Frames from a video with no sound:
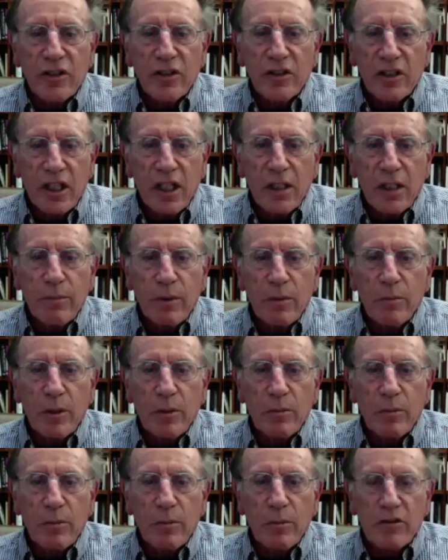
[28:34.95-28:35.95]
culpable
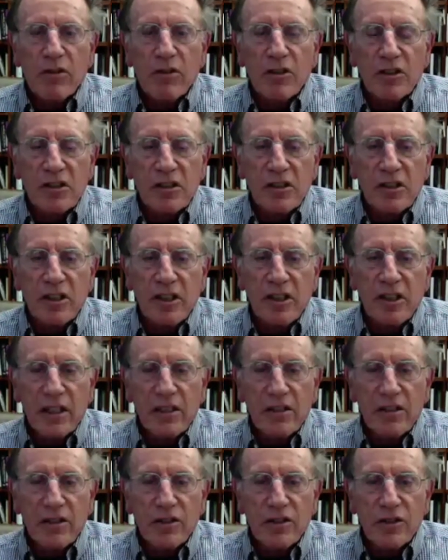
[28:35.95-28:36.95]
but grossly
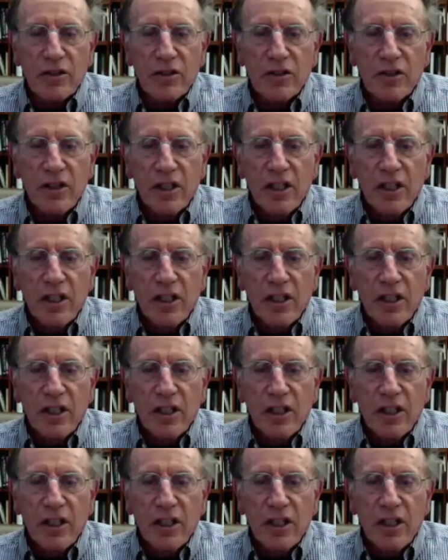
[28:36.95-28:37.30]
negligent